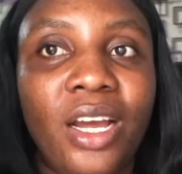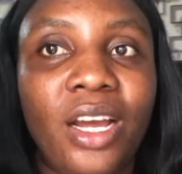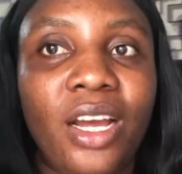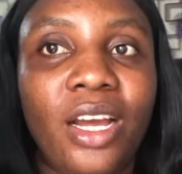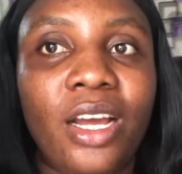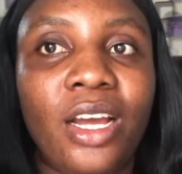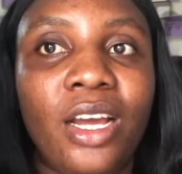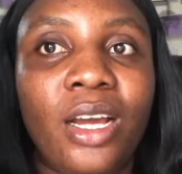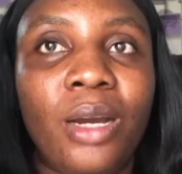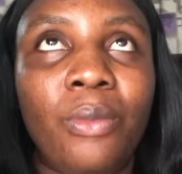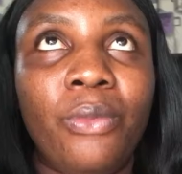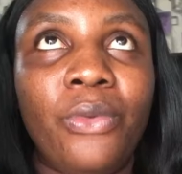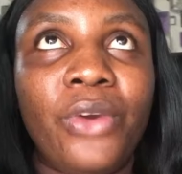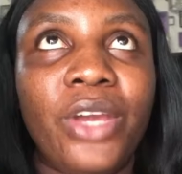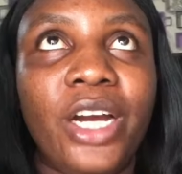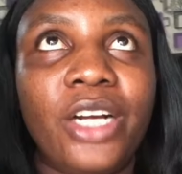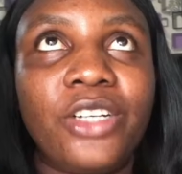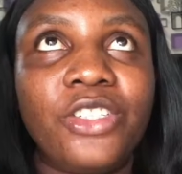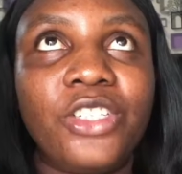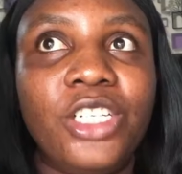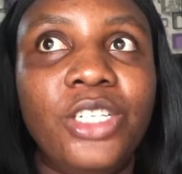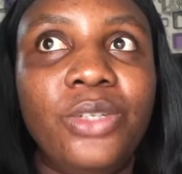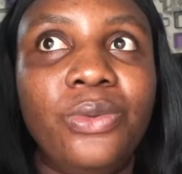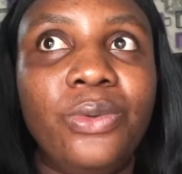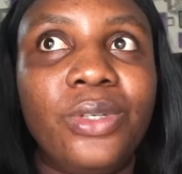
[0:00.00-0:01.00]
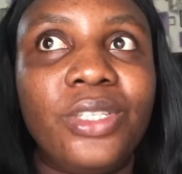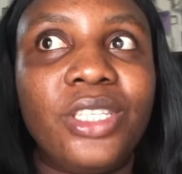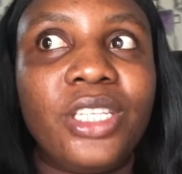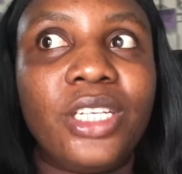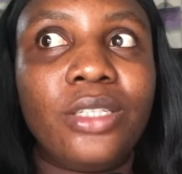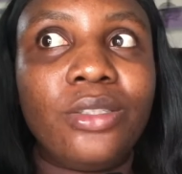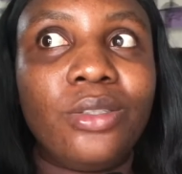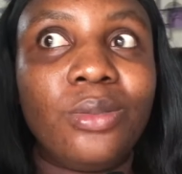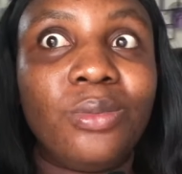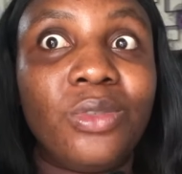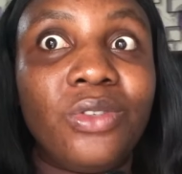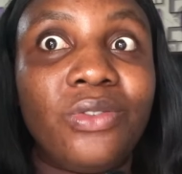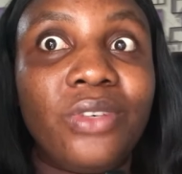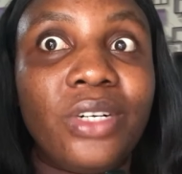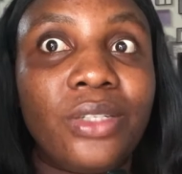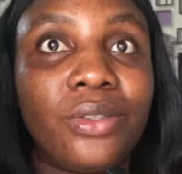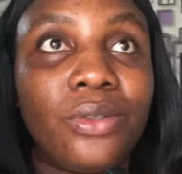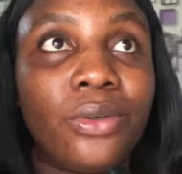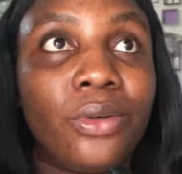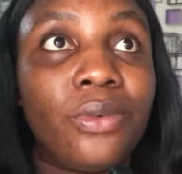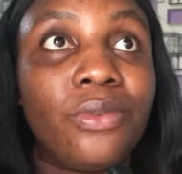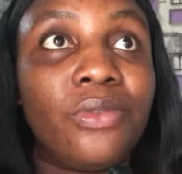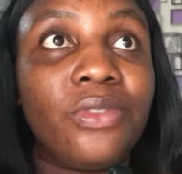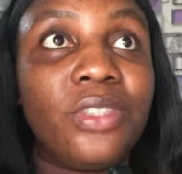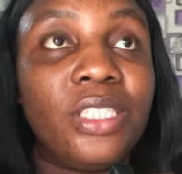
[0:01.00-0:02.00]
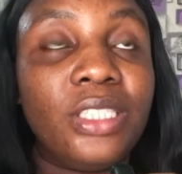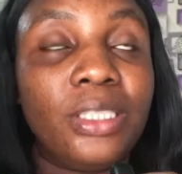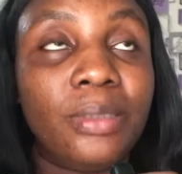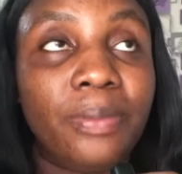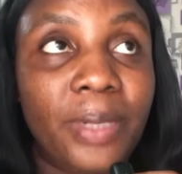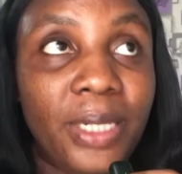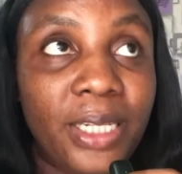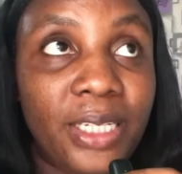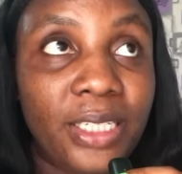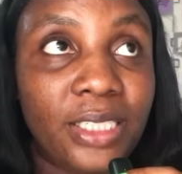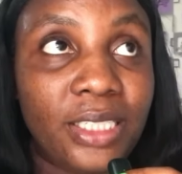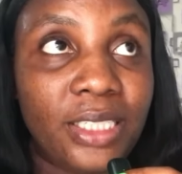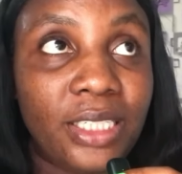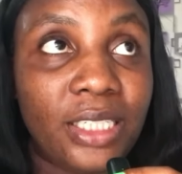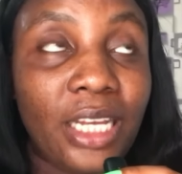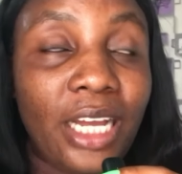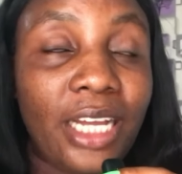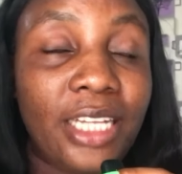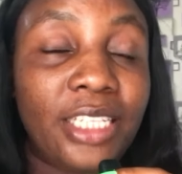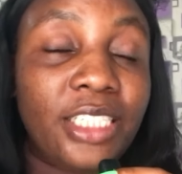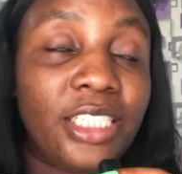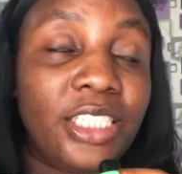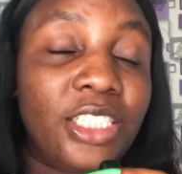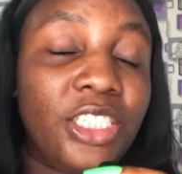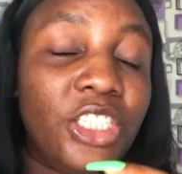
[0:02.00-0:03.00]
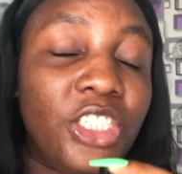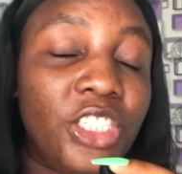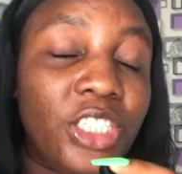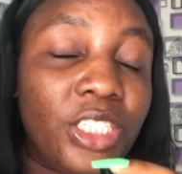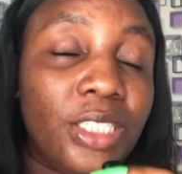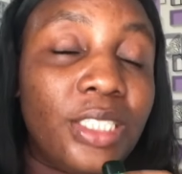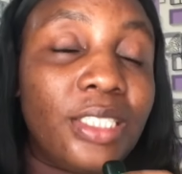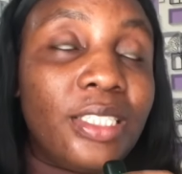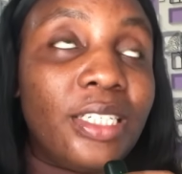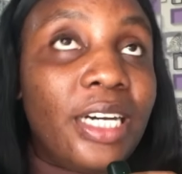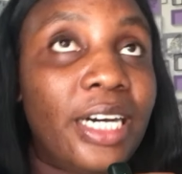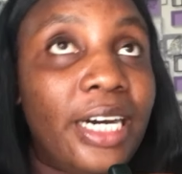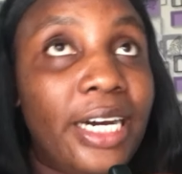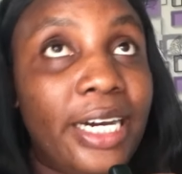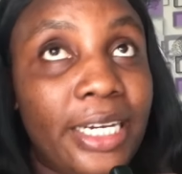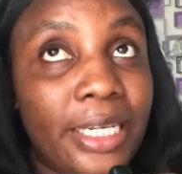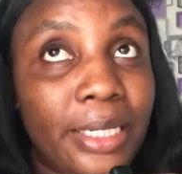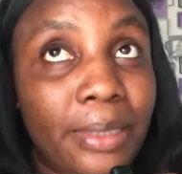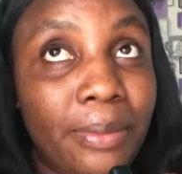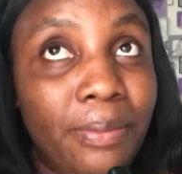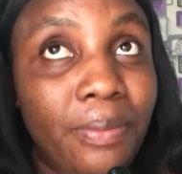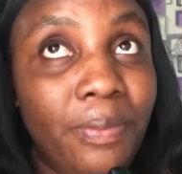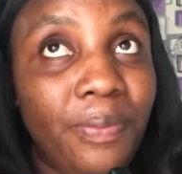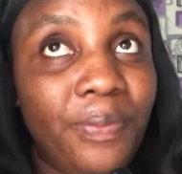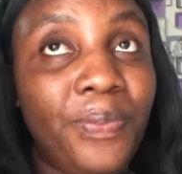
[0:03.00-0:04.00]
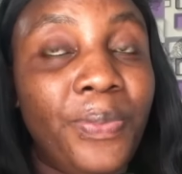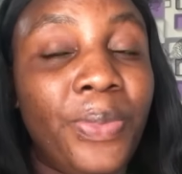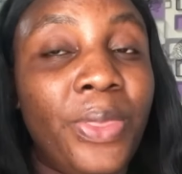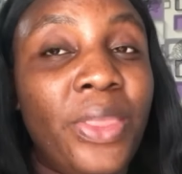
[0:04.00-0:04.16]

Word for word: um, we actually wanted to move out of this place at the initial time